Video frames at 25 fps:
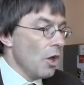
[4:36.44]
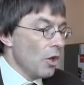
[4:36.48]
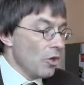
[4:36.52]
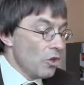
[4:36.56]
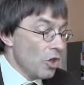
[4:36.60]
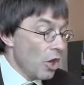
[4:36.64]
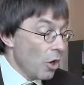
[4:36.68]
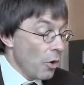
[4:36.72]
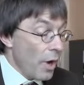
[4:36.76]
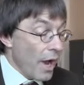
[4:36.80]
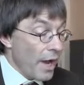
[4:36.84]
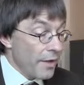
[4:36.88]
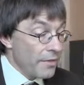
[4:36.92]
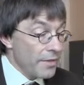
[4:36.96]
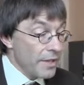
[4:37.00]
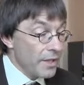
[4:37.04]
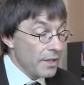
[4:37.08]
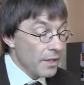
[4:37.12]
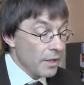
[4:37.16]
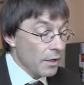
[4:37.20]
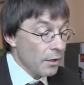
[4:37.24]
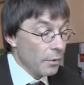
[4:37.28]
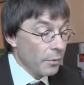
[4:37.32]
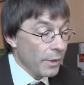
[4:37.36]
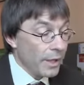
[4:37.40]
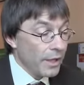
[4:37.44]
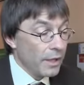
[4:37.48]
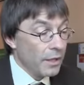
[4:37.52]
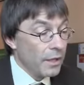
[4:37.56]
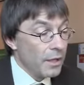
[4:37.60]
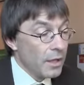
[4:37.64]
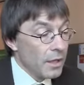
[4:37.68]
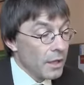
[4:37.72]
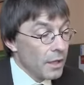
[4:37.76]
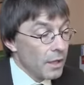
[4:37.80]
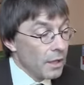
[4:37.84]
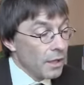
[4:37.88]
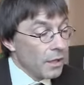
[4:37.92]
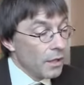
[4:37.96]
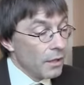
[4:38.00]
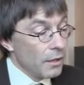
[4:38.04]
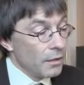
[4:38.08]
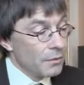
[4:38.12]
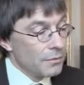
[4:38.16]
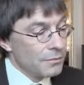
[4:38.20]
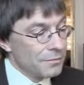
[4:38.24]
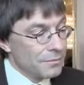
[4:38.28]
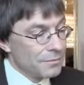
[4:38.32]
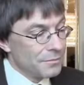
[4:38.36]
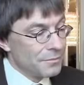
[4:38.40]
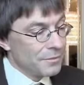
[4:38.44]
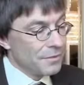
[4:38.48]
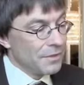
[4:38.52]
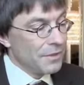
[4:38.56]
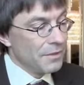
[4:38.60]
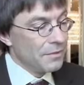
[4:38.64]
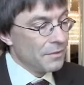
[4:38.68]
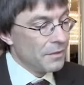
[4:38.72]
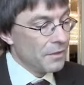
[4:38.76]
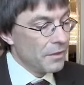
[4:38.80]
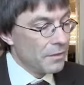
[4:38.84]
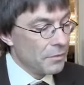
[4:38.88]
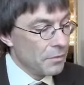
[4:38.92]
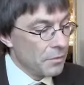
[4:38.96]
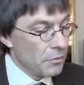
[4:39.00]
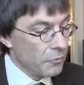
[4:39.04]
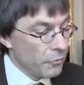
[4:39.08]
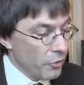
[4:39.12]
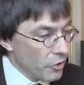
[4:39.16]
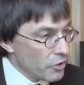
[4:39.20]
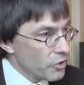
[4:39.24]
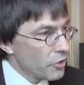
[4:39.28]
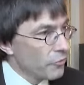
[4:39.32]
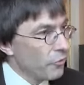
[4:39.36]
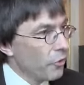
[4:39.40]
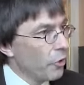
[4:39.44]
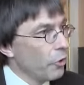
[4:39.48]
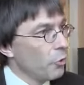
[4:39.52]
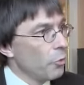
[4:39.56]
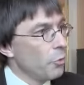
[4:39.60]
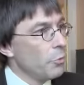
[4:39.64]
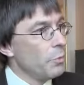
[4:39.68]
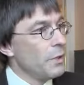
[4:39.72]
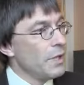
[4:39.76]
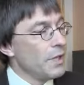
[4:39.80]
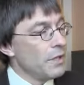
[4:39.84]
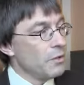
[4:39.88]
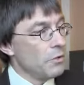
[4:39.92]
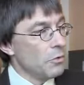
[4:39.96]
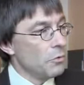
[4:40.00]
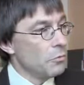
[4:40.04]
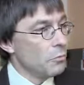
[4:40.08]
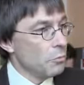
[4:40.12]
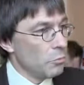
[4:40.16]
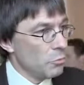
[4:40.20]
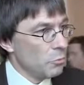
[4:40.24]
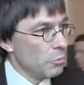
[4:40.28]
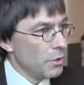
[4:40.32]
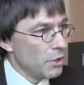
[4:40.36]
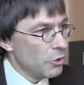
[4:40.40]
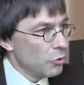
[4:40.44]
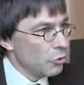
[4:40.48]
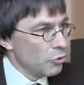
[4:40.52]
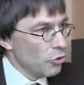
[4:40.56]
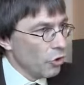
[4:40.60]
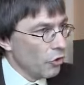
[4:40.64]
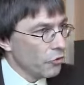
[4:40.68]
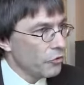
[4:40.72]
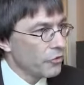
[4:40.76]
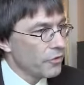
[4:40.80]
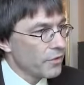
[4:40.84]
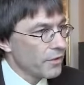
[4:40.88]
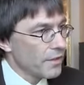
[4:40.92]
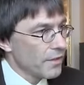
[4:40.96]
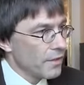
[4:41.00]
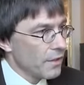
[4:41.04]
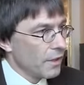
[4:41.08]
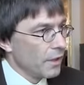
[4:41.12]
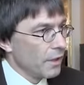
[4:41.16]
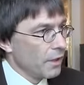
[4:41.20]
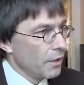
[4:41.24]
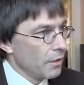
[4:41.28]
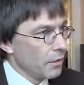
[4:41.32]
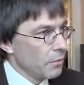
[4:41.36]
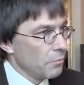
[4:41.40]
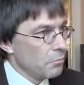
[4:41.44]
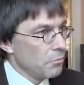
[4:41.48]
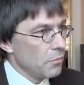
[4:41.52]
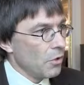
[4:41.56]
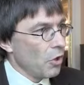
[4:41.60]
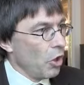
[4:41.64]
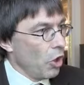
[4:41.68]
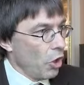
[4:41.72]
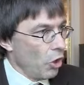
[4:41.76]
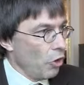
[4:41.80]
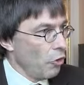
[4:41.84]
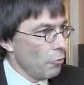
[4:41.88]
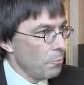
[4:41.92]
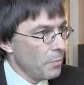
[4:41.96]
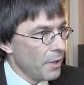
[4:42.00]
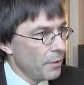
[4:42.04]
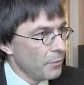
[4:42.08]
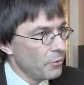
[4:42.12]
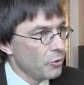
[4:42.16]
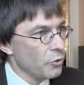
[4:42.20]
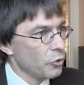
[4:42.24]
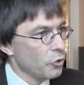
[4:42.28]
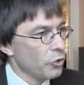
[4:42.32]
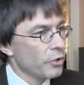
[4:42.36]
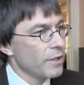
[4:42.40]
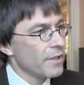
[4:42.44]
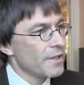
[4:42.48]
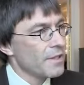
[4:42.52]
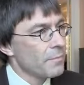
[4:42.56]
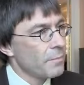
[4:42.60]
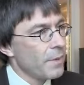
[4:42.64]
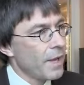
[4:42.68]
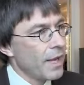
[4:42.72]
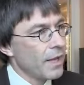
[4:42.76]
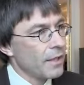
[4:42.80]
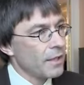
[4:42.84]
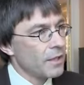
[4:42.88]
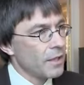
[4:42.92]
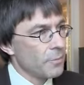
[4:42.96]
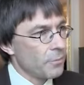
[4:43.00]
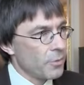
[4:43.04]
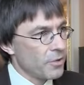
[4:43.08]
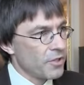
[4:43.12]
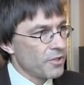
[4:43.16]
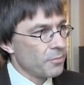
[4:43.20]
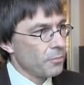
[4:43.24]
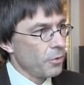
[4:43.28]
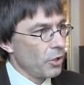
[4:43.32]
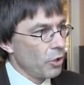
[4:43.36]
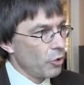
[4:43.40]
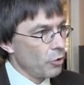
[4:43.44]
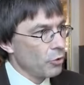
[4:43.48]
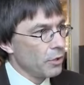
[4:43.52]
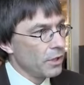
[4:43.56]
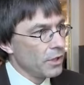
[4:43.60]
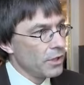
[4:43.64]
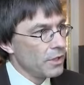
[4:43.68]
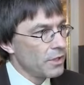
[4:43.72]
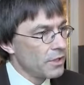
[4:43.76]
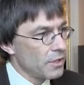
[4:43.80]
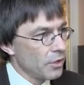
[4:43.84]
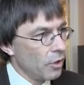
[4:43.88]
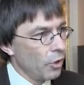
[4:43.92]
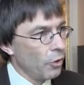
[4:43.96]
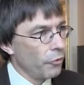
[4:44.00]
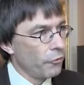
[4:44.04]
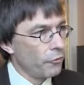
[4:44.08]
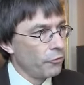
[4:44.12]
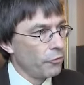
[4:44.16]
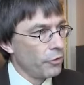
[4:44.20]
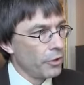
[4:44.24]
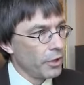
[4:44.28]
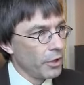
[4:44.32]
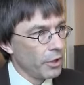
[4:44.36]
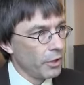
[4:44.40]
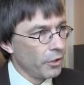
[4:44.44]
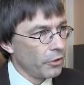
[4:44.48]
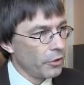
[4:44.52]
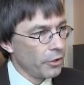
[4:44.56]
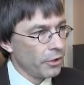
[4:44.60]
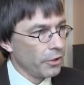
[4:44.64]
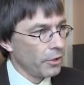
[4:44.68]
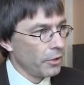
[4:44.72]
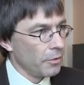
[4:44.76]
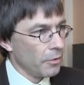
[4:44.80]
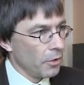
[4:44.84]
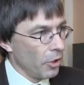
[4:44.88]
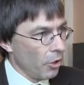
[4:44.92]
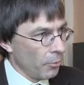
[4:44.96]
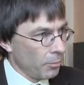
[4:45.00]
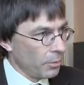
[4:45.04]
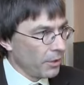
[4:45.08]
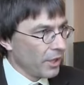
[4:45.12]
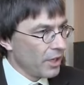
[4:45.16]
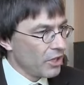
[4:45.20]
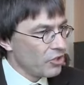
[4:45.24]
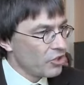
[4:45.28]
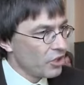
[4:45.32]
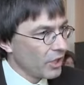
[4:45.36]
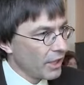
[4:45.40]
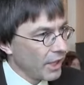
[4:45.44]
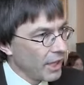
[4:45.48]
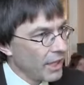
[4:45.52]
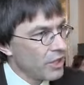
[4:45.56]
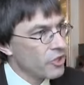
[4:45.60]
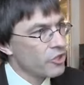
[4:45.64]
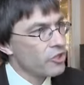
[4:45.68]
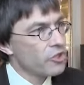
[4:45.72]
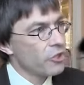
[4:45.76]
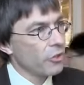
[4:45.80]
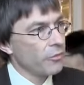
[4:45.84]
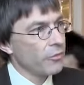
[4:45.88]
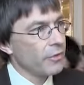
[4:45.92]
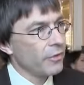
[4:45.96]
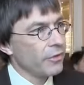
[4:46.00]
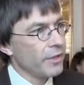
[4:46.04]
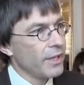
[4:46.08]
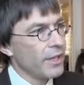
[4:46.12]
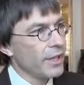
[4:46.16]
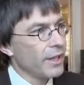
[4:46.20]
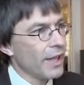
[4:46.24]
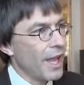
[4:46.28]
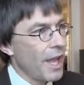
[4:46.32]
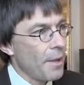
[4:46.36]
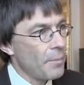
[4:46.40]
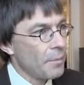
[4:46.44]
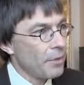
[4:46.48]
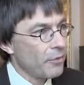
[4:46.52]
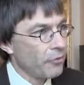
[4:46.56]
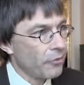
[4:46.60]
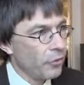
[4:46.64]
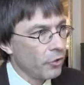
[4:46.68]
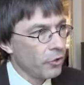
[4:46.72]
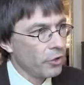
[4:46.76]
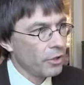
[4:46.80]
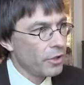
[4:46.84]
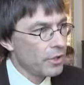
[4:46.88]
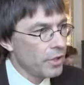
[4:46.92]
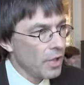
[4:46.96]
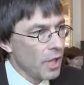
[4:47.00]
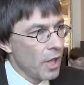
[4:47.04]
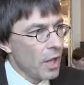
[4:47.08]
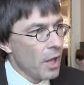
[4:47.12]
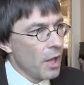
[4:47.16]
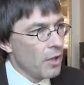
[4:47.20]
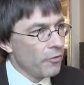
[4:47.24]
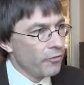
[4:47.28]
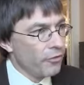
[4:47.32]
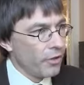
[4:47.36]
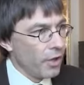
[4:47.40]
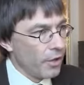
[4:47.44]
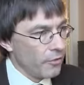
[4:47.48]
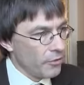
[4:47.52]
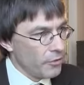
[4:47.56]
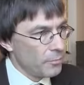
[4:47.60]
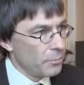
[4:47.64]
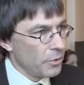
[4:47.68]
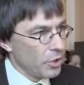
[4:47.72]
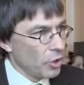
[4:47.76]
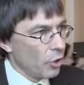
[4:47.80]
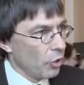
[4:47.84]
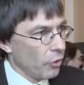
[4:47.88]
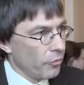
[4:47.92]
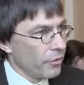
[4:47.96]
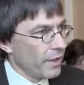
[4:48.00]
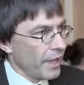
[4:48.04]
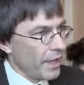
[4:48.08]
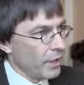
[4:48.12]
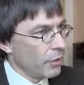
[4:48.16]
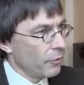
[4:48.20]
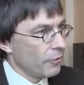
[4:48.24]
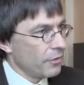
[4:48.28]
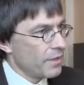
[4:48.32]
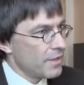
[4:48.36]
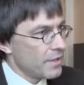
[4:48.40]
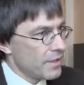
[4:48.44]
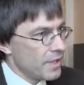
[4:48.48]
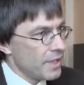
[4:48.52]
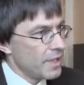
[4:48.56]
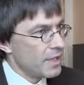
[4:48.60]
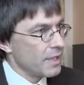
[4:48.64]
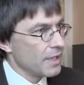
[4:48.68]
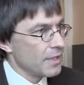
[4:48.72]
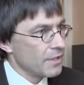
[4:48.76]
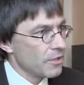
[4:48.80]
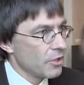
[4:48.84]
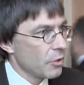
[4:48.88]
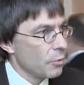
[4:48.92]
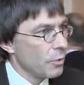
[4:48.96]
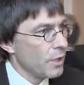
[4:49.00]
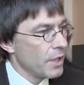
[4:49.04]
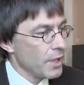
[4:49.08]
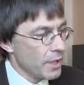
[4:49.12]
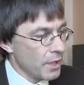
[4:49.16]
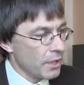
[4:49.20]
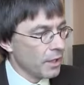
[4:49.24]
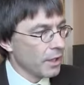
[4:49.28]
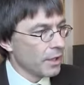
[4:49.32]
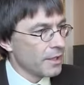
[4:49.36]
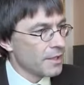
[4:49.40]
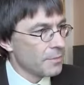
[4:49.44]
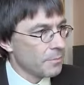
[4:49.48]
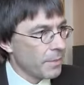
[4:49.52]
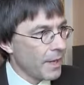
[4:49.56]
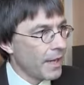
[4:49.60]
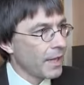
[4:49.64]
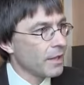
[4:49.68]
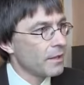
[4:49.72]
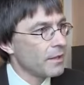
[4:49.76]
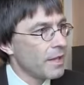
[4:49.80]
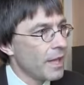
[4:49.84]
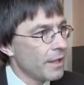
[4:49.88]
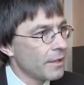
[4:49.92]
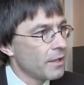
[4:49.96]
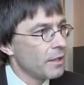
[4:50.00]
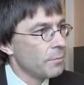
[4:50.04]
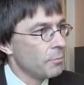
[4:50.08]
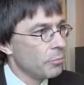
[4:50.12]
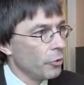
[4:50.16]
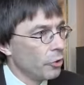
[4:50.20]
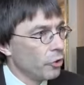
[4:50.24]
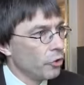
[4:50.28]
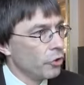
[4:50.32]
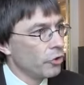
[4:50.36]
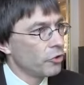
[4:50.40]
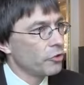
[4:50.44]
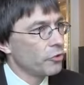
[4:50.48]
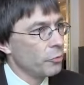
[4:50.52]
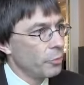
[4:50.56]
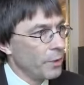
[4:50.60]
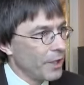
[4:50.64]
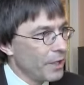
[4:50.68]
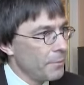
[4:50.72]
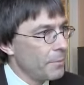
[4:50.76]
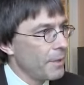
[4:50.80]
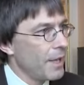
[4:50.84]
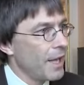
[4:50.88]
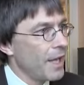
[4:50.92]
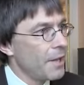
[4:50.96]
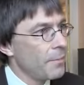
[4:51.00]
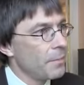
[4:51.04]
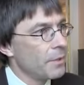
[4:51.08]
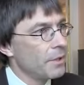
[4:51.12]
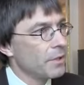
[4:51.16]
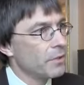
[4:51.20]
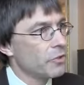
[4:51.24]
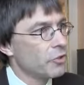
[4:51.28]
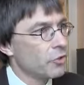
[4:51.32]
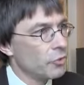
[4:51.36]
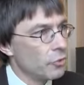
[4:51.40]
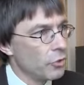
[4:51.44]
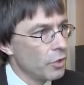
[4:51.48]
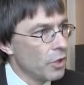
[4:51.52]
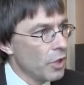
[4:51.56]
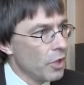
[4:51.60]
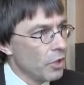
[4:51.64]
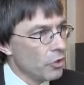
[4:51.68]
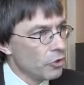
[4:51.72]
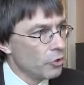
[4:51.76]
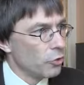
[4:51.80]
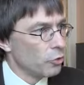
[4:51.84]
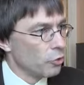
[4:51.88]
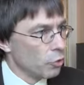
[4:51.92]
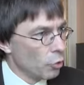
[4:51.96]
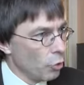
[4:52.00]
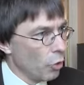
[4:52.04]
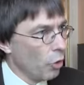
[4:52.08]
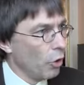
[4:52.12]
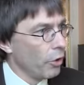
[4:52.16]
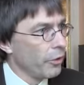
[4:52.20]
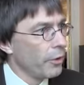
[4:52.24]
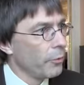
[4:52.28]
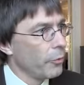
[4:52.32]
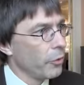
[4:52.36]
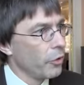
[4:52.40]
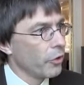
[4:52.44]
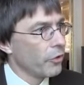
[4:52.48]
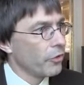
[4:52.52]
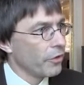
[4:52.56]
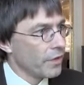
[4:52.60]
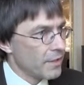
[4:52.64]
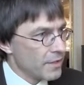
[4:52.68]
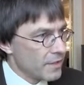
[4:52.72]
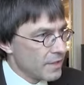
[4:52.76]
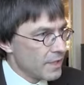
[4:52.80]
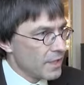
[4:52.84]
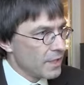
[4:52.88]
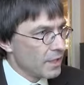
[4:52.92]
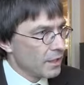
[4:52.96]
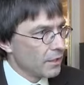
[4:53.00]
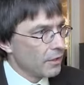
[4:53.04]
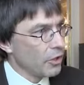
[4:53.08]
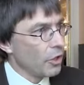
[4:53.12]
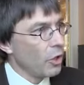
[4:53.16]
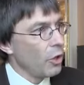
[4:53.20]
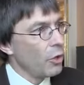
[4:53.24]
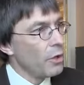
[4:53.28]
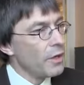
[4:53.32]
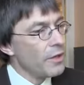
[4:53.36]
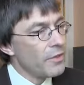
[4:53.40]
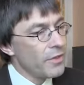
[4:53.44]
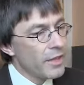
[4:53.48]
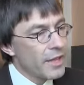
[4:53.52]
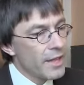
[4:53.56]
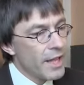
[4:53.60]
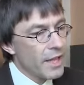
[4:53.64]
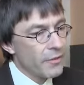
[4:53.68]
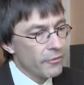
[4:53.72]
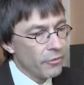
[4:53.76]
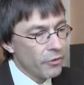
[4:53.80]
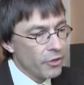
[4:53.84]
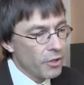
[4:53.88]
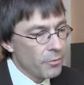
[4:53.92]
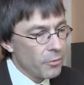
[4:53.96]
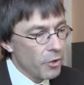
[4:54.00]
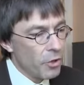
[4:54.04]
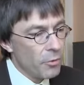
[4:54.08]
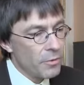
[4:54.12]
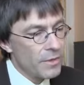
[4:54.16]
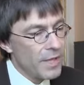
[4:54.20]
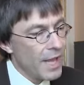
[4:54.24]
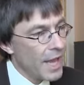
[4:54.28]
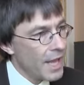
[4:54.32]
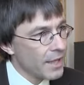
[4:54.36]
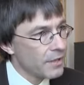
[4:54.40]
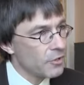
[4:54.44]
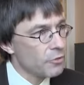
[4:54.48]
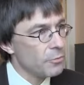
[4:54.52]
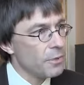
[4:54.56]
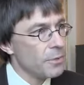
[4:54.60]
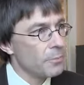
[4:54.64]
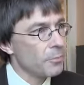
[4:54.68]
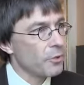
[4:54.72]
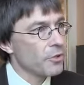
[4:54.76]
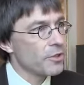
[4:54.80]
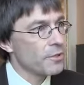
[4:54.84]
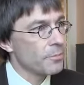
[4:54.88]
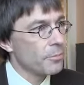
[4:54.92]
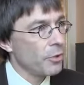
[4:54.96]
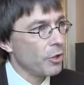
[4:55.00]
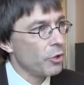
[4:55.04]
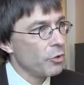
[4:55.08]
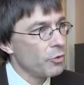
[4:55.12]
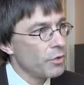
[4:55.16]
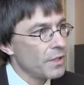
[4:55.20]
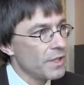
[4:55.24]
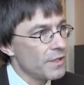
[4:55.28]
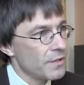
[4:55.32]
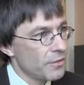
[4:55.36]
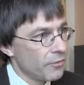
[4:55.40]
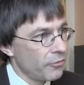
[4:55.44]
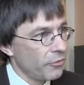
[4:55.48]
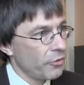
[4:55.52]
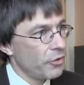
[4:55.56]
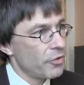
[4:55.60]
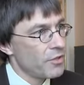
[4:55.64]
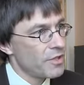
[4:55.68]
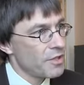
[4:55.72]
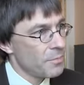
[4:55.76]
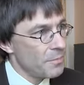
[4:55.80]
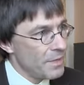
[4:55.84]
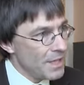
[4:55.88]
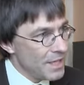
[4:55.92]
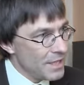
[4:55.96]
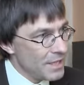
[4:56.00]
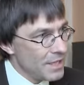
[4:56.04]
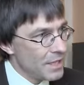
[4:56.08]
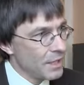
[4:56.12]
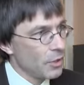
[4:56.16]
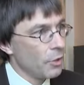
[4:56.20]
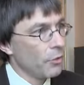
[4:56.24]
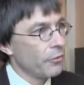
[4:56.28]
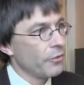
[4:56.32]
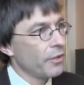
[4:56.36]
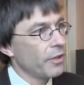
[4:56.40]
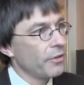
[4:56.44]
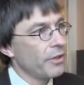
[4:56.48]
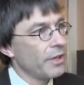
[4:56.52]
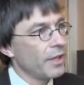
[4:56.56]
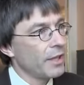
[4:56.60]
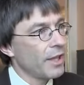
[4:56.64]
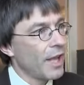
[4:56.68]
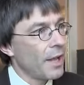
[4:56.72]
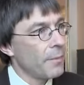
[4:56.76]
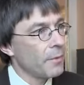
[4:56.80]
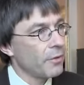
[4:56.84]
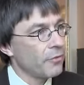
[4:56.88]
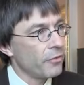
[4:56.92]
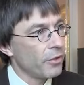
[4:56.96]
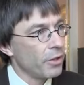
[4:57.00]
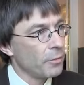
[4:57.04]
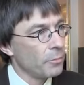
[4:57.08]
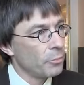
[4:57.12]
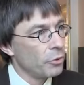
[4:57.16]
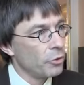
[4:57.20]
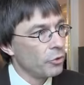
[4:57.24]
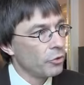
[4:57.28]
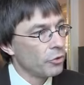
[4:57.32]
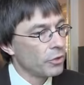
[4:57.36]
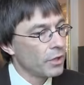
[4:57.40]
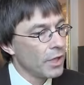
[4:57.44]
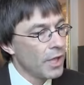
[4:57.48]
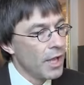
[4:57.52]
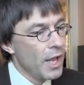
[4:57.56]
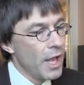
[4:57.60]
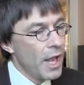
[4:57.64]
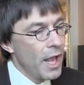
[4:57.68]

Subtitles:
No, I think, well, first of all, we do not hope and we do not expect the postponement of the operationalization of the Green Climate Fund fund beyond the end of this year. So we expect that the board will be able to do all the work this year. The only thing that for the moment had to be postponed is the first meeting of the Green Climate Fund board.